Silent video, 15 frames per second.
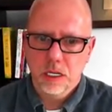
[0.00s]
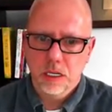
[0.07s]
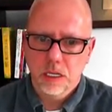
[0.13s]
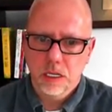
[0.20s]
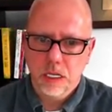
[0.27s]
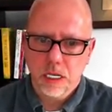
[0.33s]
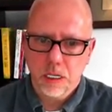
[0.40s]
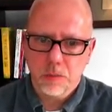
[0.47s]

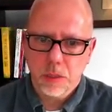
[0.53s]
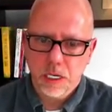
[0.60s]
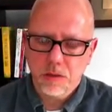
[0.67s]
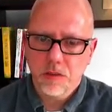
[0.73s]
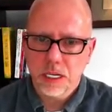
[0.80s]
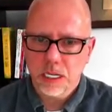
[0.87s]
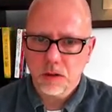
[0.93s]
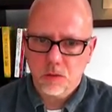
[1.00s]
The
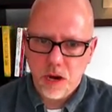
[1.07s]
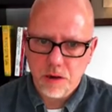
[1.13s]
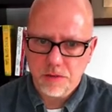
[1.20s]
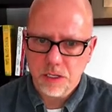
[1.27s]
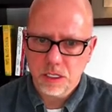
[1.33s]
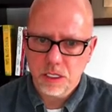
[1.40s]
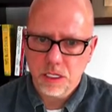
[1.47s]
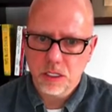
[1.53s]
PV it
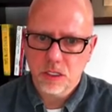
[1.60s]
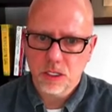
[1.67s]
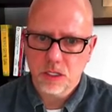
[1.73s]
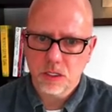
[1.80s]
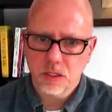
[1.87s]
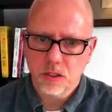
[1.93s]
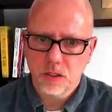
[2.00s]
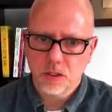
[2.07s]
references
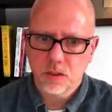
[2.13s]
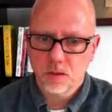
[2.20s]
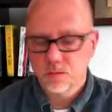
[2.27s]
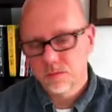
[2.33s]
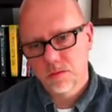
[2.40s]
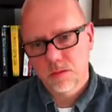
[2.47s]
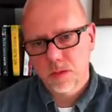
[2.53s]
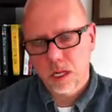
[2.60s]
is
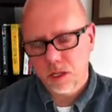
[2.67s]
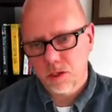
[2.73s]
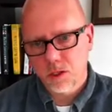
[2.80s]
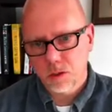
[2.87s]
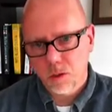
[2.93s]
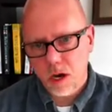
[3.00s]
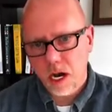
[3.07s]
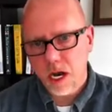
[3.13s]

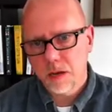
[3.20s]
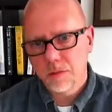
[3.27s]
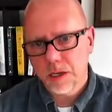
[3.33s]
cluster-wide,